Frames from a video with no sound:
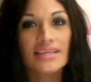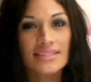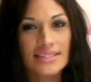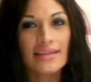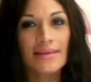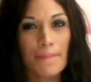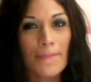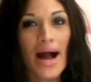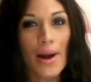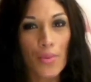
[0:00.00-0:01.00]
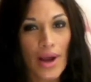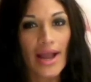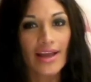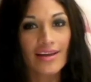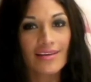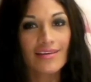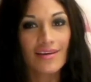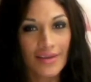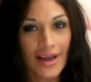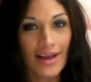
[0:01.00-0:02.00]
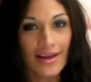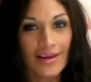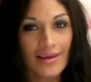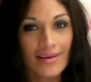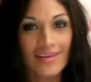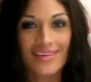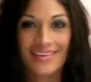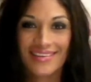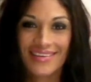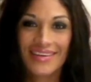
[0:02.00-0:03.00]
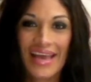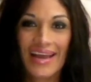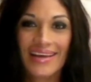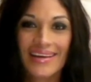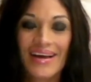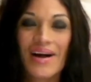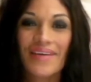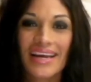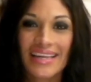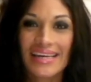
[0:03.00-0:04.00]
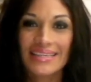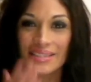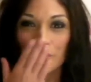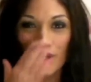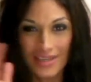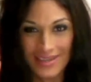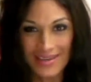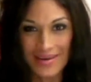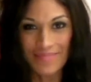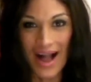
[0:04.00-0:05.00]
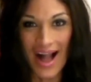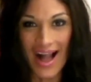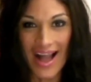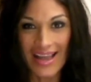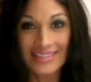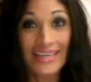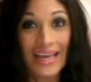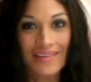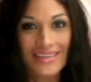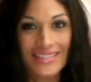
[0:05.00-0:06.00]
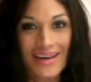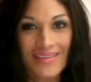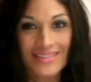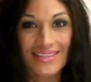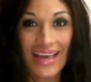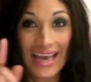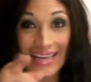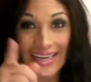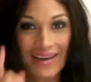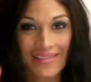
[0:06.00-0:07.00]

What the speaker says: send them my way, okay? Okay. All right, ladies. Bye. Take care of yourselves and eat